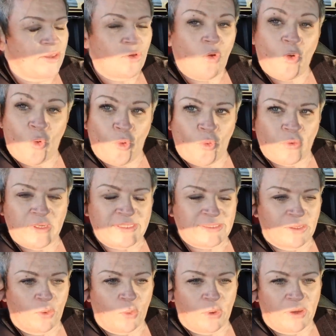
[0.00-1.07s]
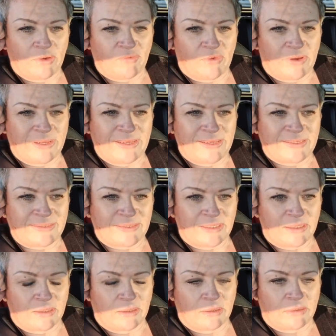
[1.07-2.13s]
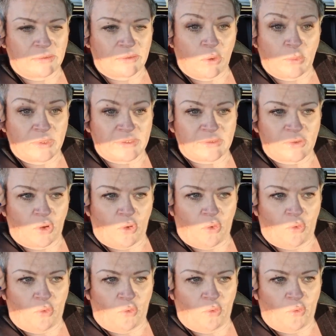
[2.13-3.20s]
your horn isn't quite right, is it? No, it's not.